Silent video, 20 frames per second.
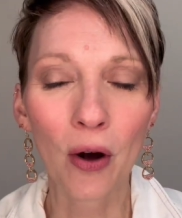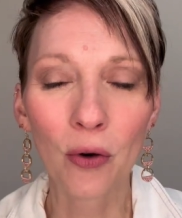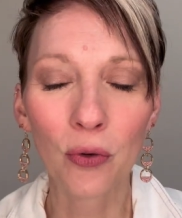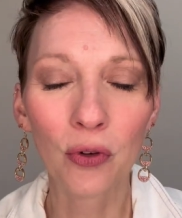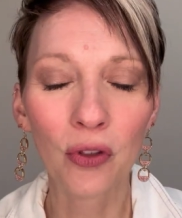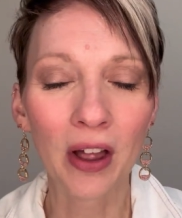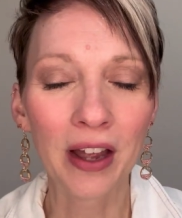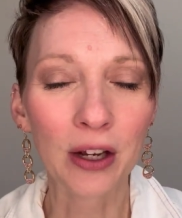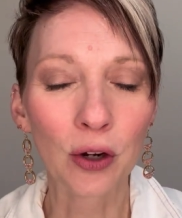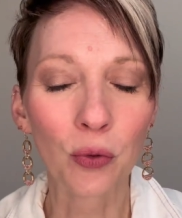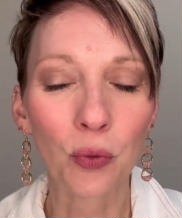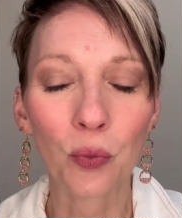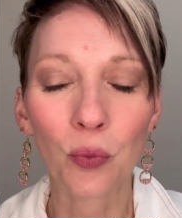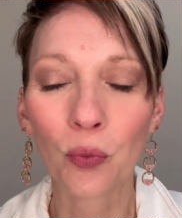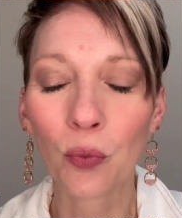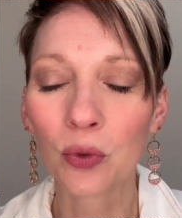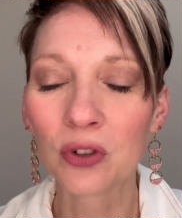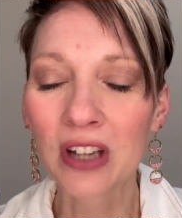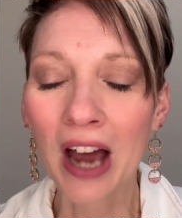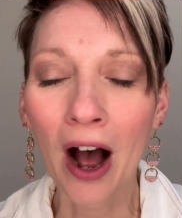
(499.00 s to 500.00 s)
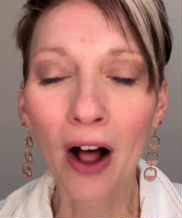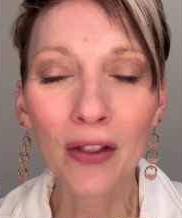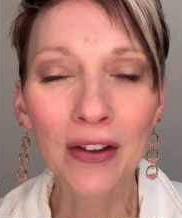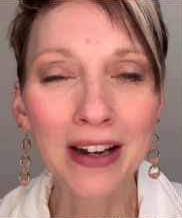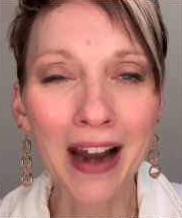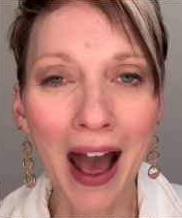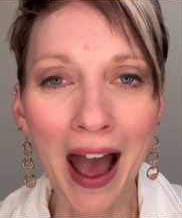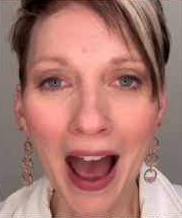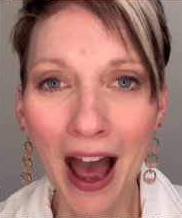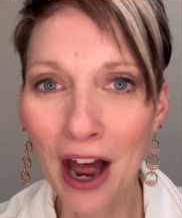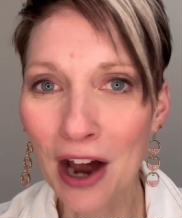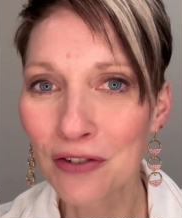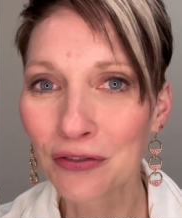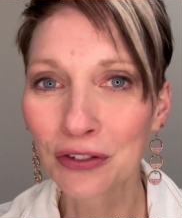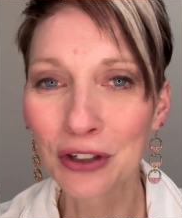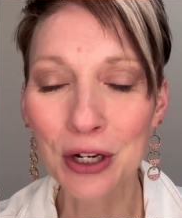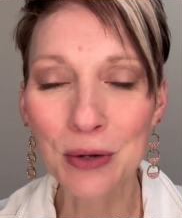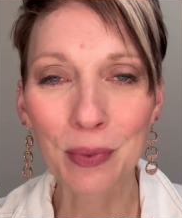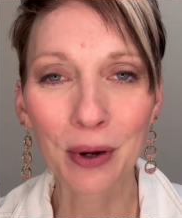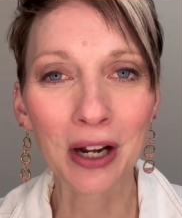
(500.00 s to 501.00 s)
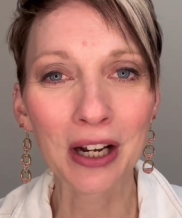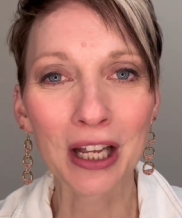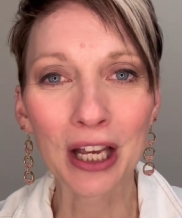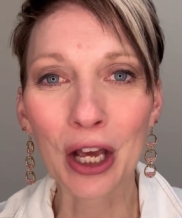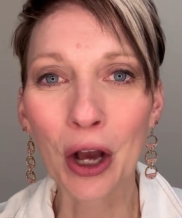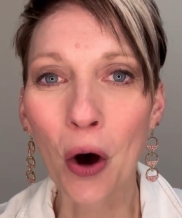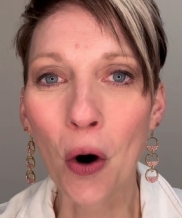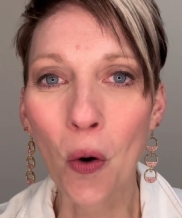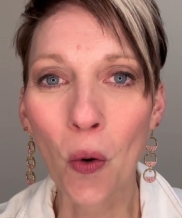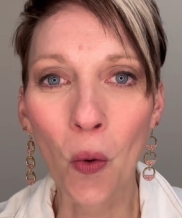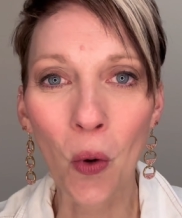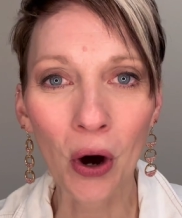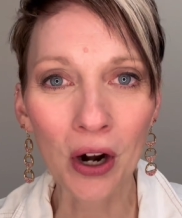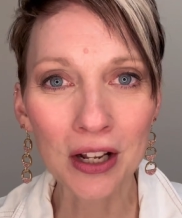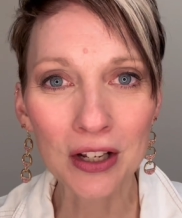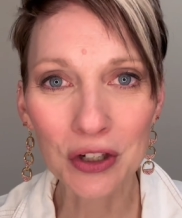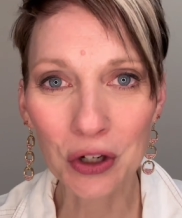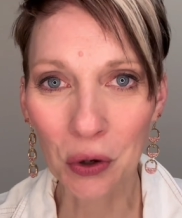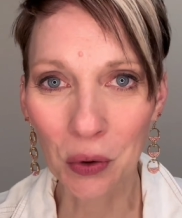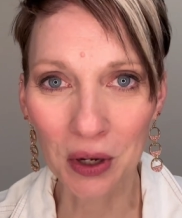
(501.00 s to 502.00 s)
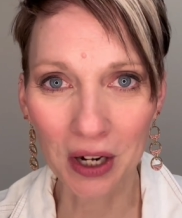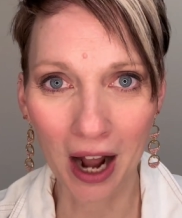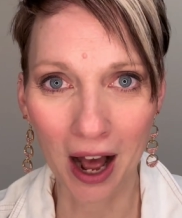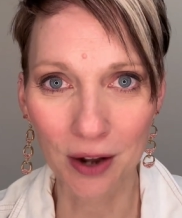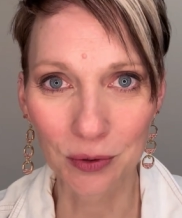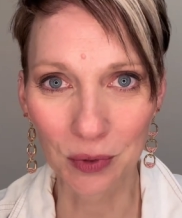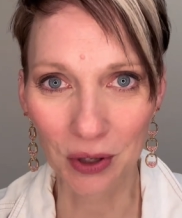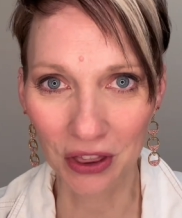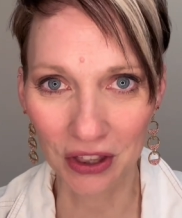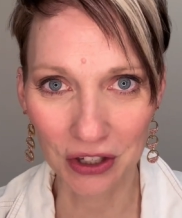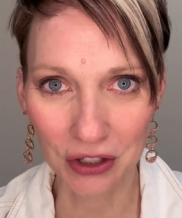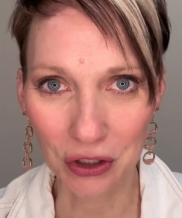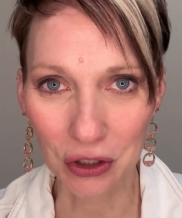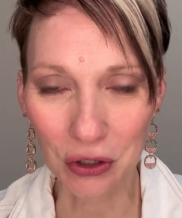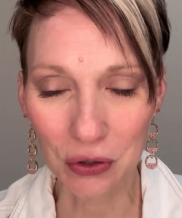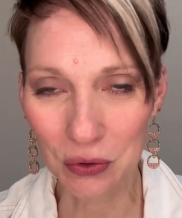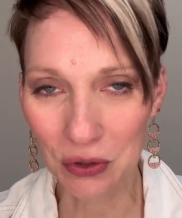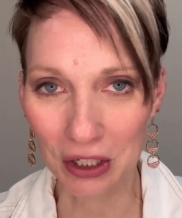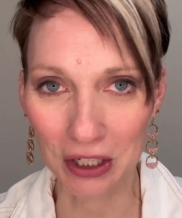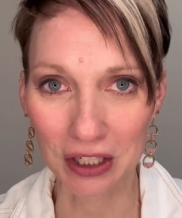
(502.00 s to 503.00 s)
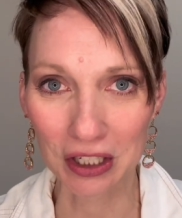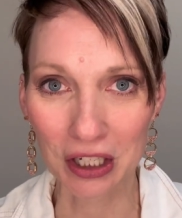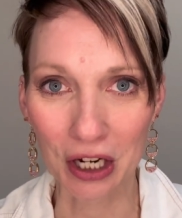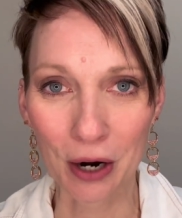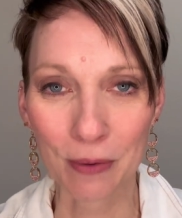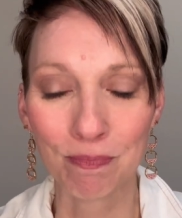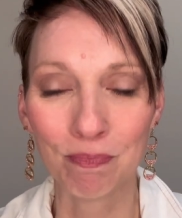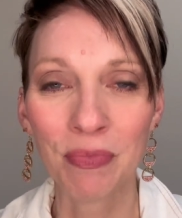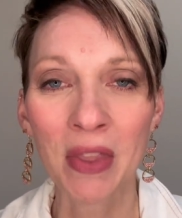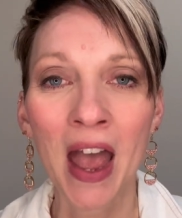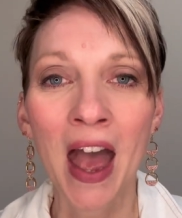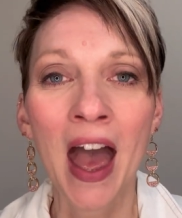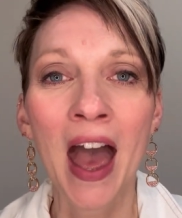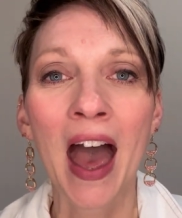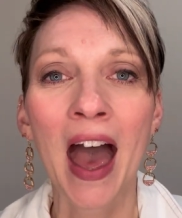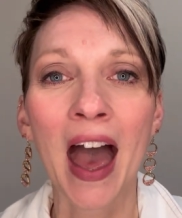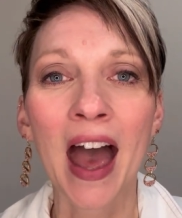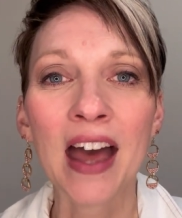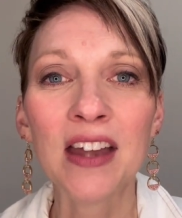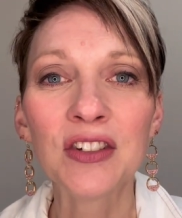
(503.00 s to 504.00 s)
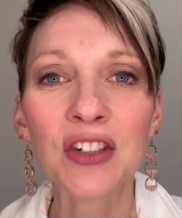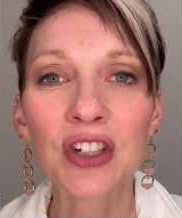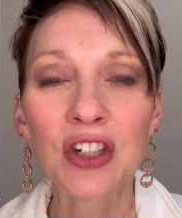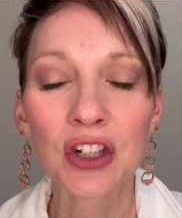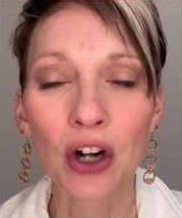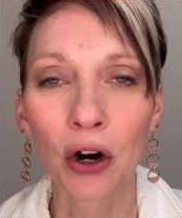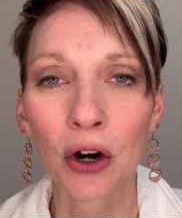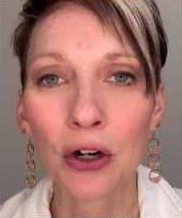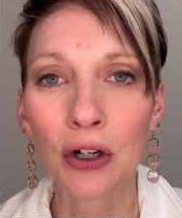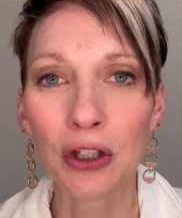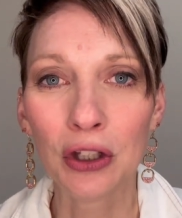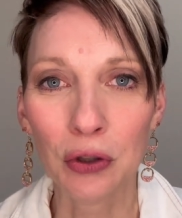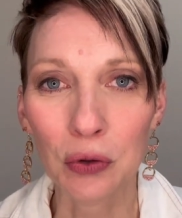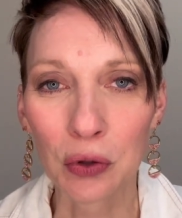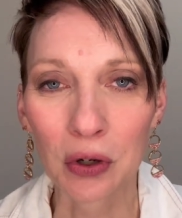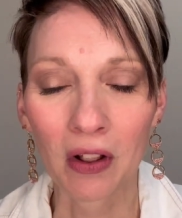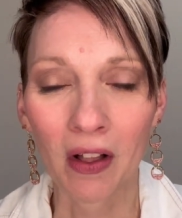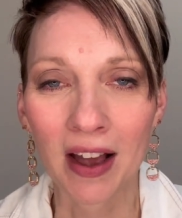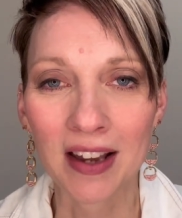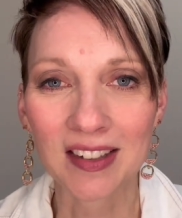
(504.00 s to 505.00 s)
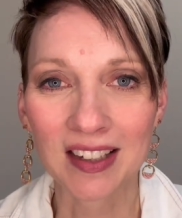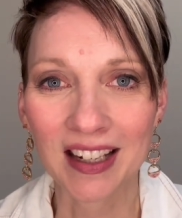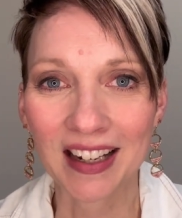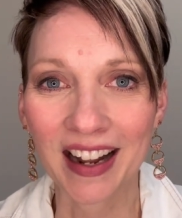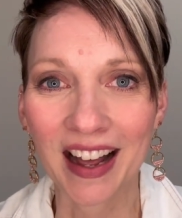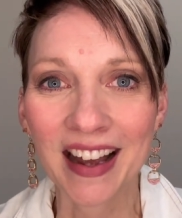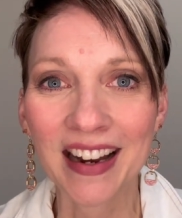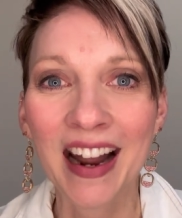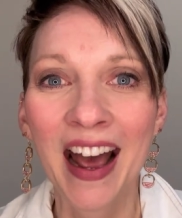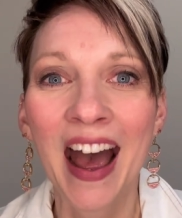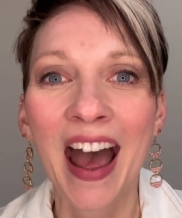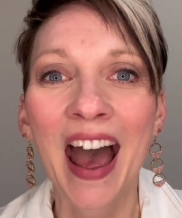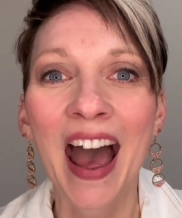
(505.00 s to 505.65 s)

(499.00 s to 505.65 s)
like telling everybody what is going on with this new system and start utilizing it.